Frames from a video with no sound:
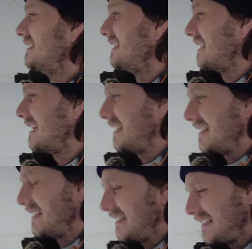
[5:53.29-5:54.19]
So
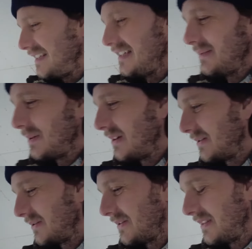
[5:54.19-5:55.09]
this needs
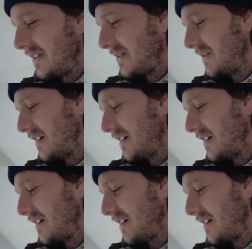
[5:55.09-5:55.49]
plastering still.